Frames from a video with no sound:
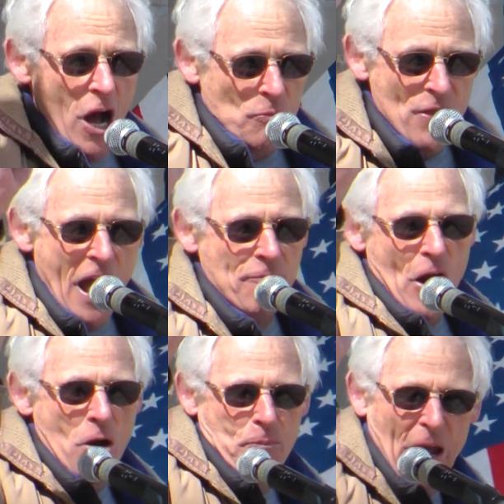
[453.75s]
will
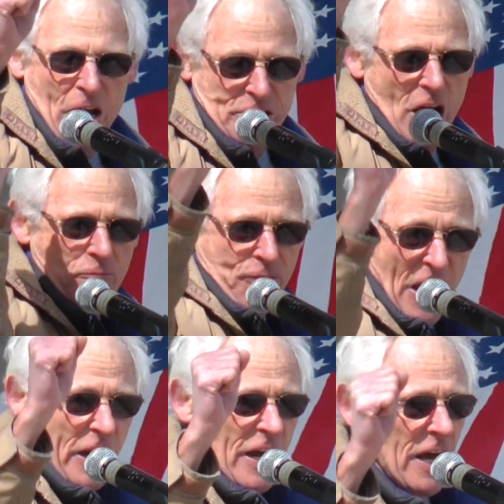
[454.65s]
never be
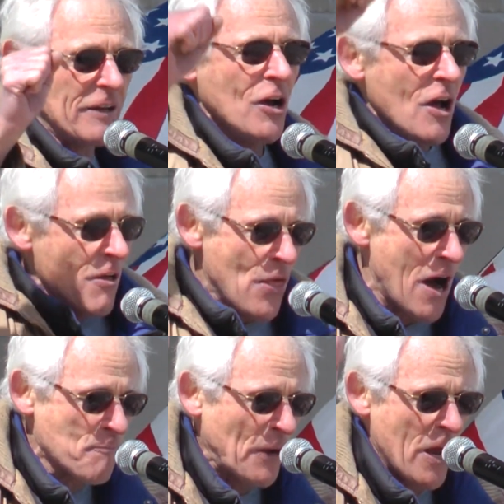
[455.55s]
defeated.
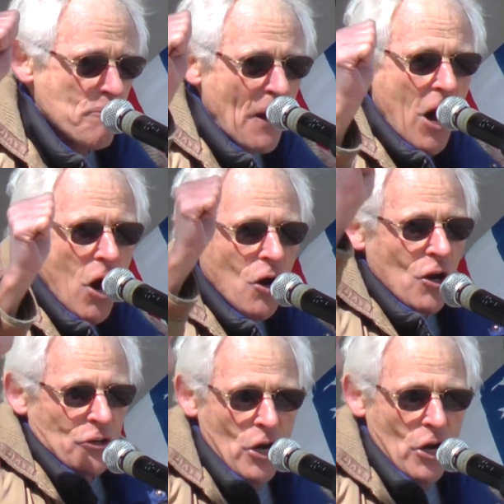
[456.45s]
The people